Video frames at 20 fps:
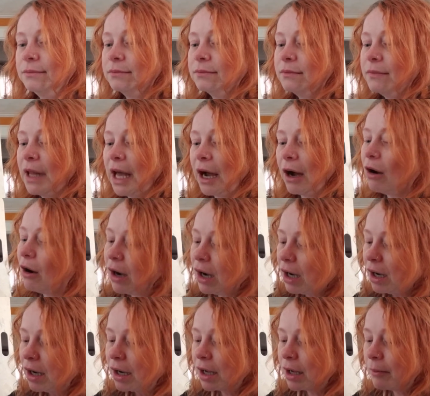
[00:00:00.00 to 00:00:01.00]
Now,
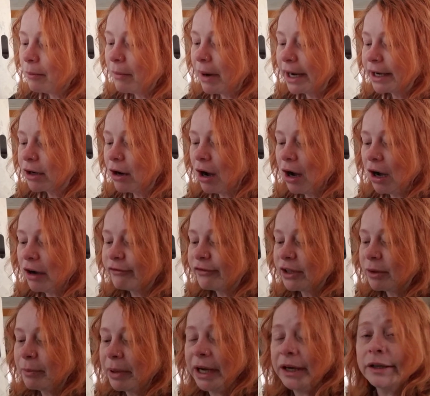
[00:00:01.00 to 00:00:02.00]
my coffee
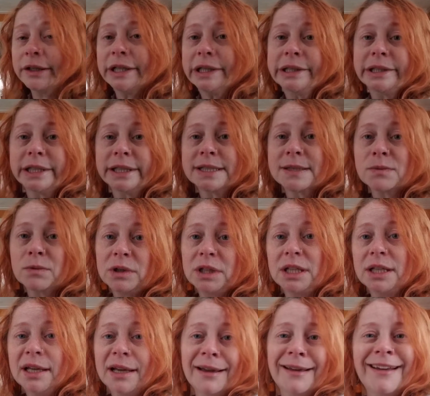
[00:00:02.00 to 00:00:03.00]
apparently is
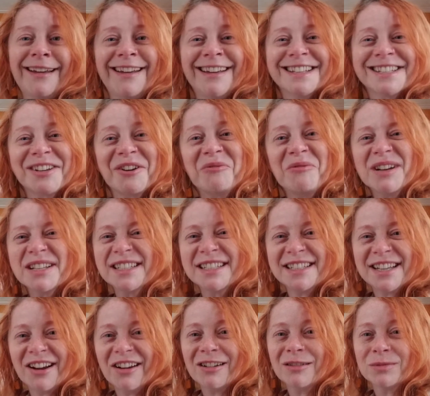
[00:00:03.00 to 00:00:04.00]
weak, so it wasn't
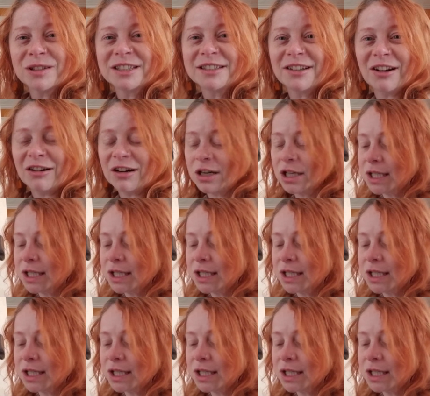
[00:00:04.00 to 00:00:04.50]
terribly dark.